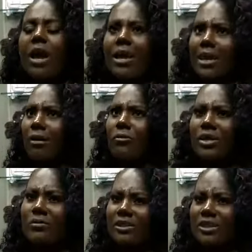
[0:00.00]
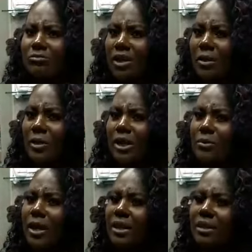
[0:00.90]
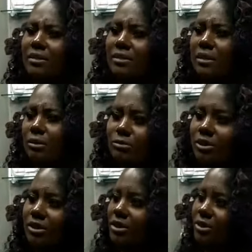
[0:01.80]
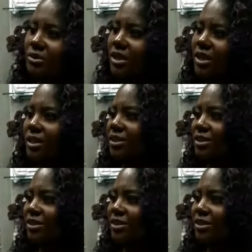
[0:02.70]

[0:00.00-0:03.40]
And I wouldn't even recommend anybody looser than three,